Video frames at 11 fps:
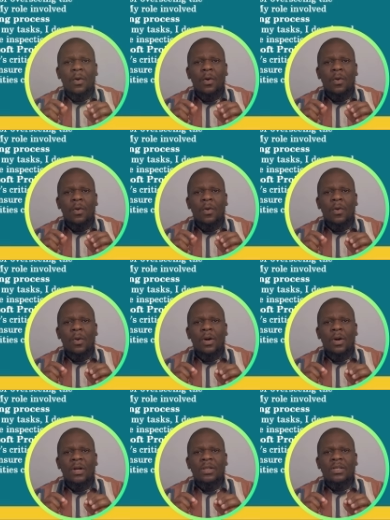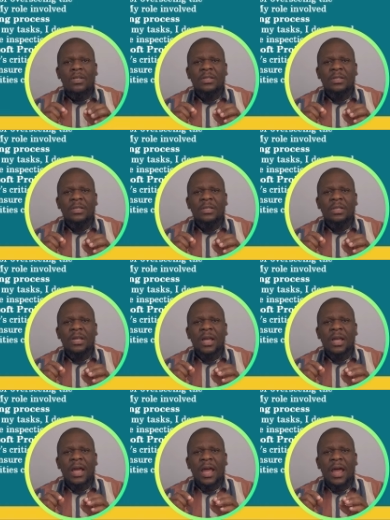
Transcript: 2, as an employer's agent representative,